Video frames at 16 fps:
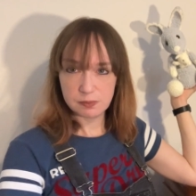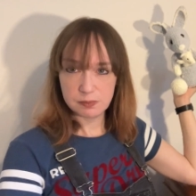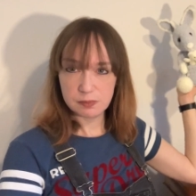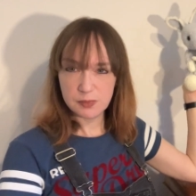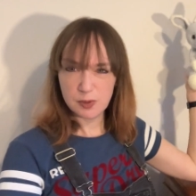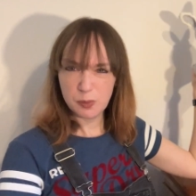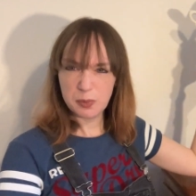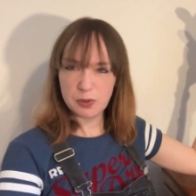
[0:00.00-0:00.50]

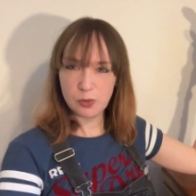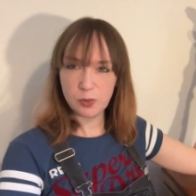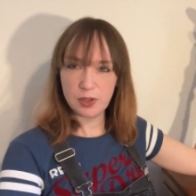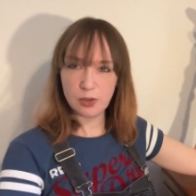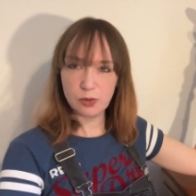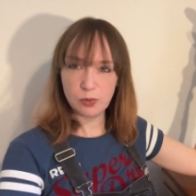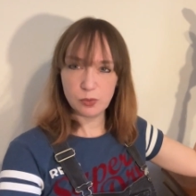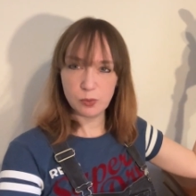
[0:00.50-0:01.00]
would look quite
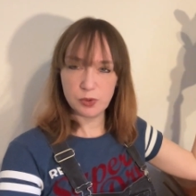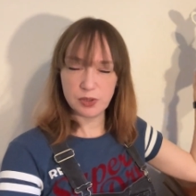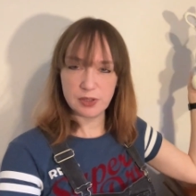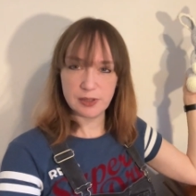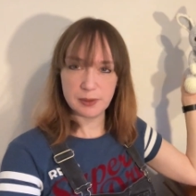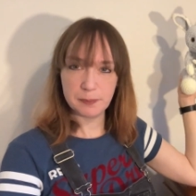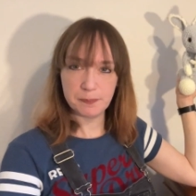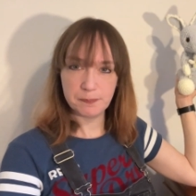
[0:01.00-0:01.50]
cool, wouldn't
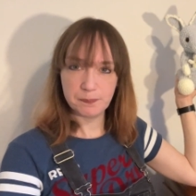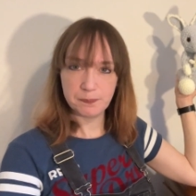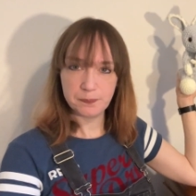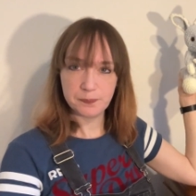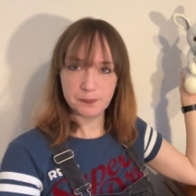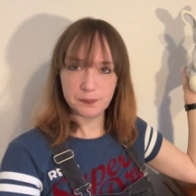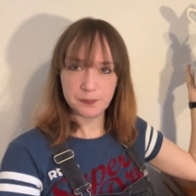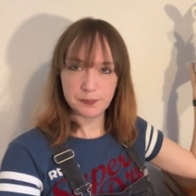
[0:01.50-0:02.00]
it?
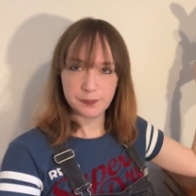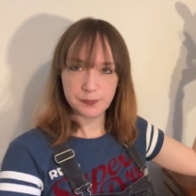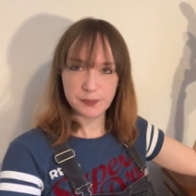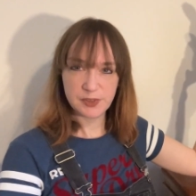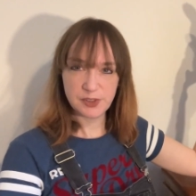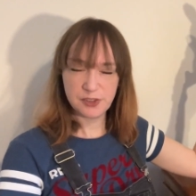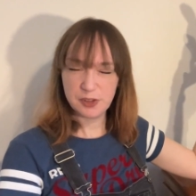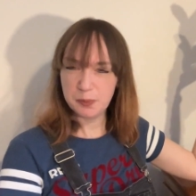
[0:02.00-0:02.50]

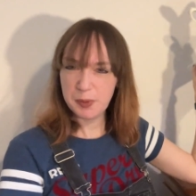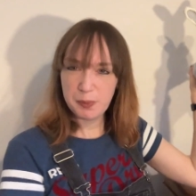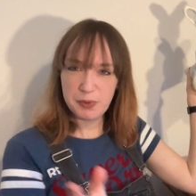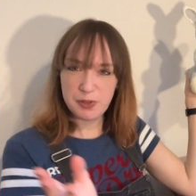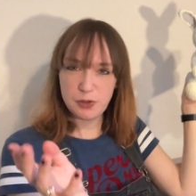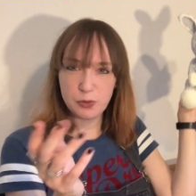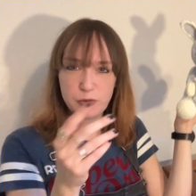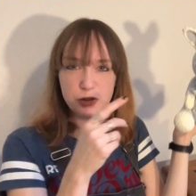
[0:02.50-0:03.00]
Because at the
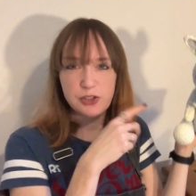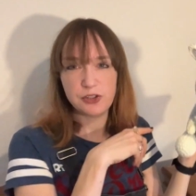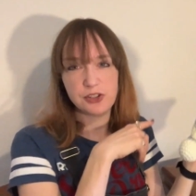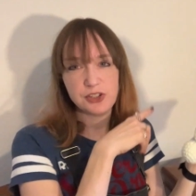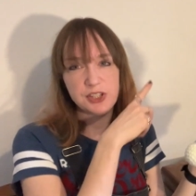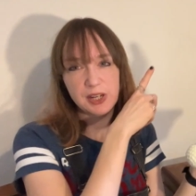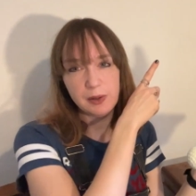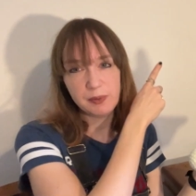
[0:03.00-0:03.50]
moment you're just
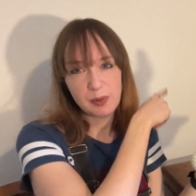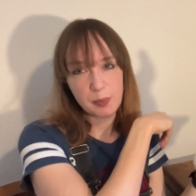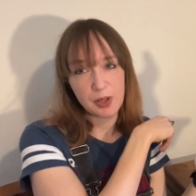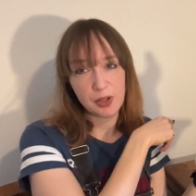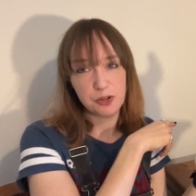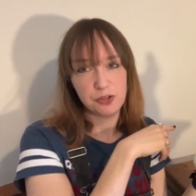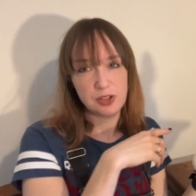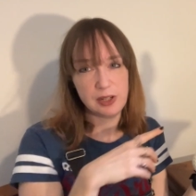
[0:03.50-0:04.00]
staring
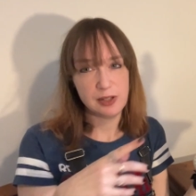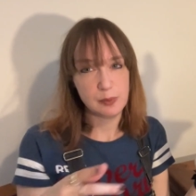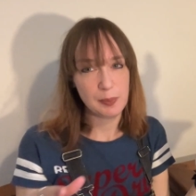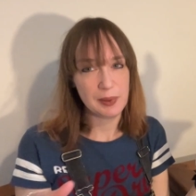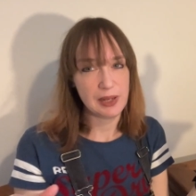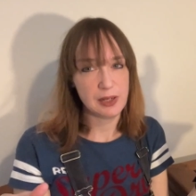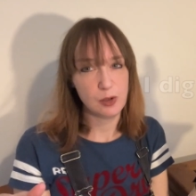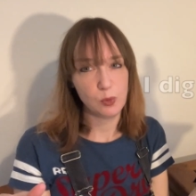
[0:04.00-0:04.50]
partially at a
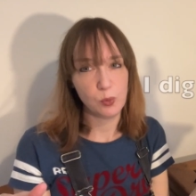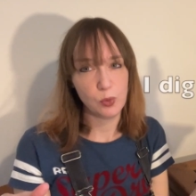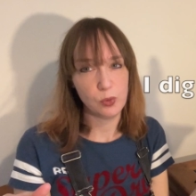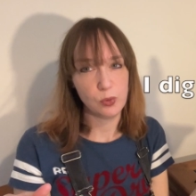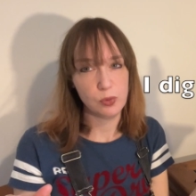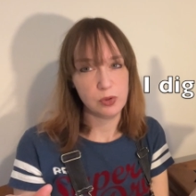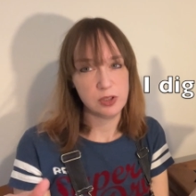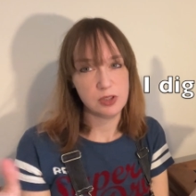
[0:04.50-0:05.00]
blank
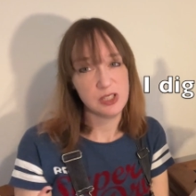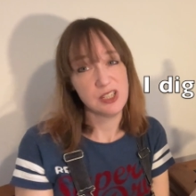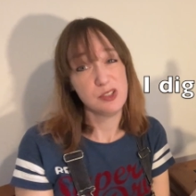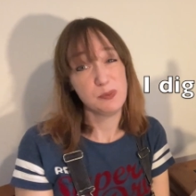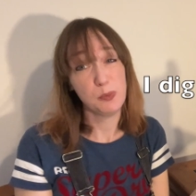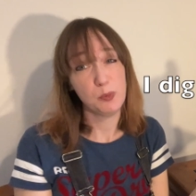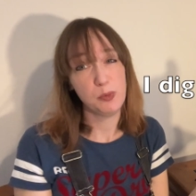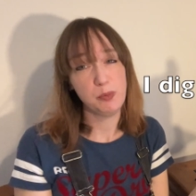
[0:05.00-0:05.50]
wall, and that's
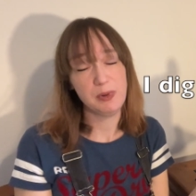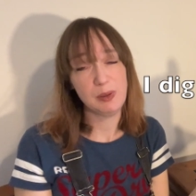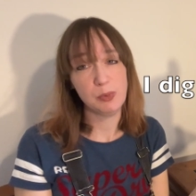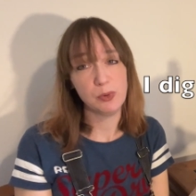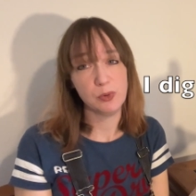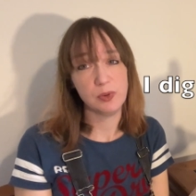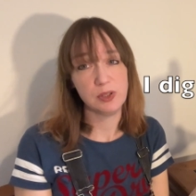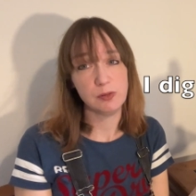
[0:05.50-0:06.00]
probably
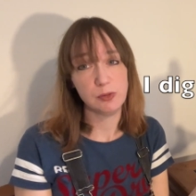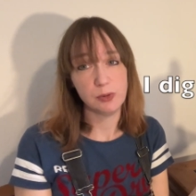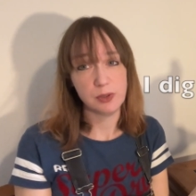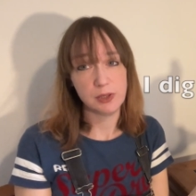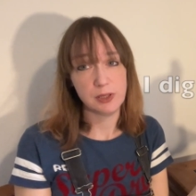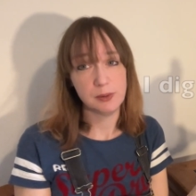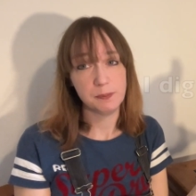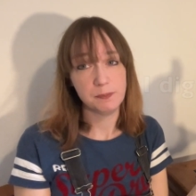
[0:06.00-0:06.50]
boring for you.